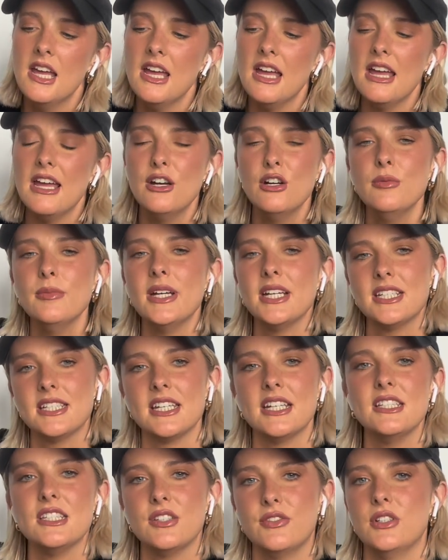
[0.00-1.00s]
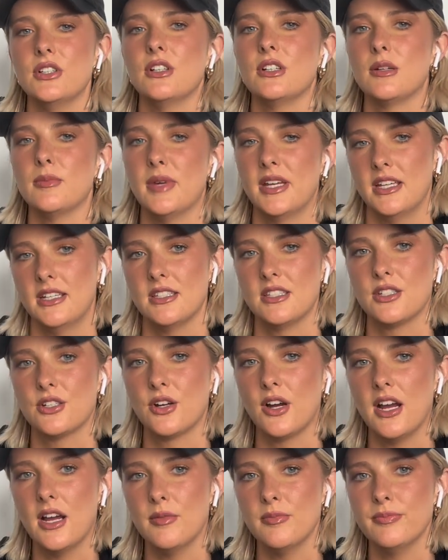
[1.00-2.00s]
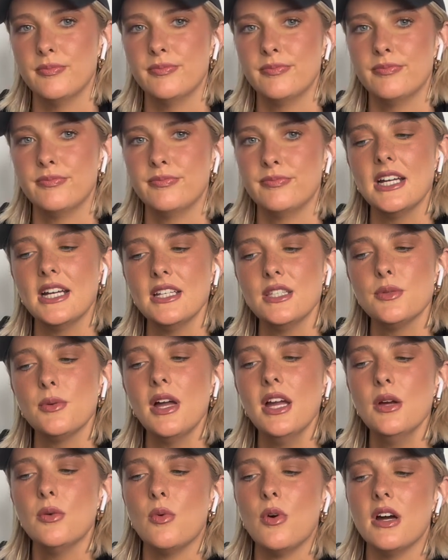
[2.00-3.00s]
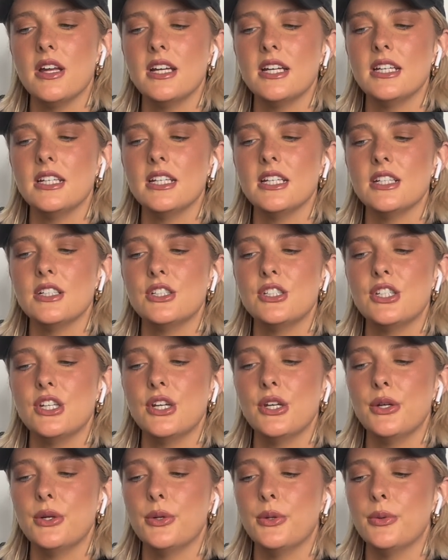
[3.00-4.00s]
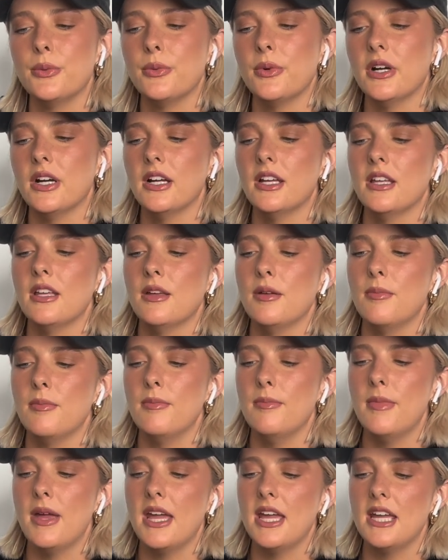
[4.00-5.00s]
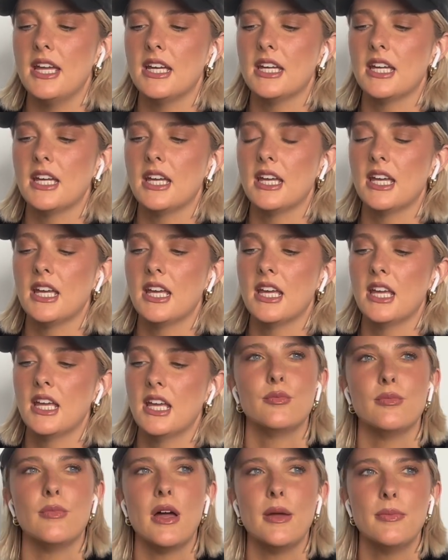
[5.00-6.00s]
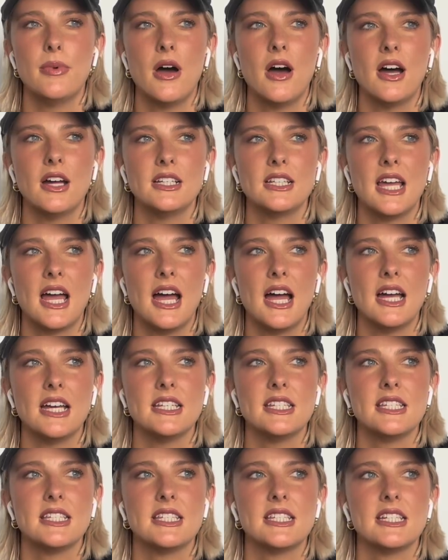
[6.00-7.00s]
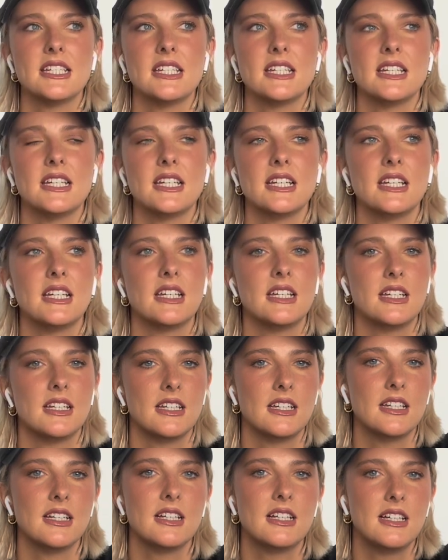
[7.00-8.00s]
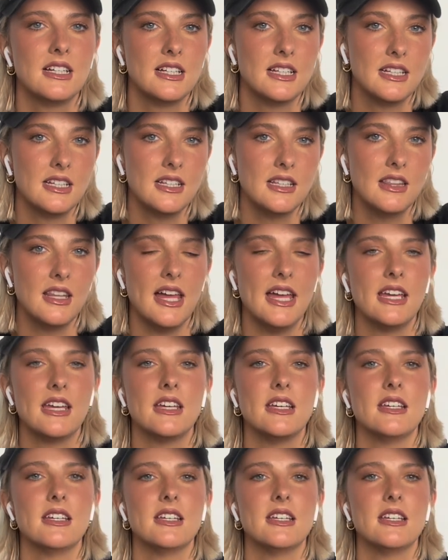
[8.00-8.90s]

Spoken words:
It'll make sense if you look at my Instagram. That's why I wanted to make my podcast, like,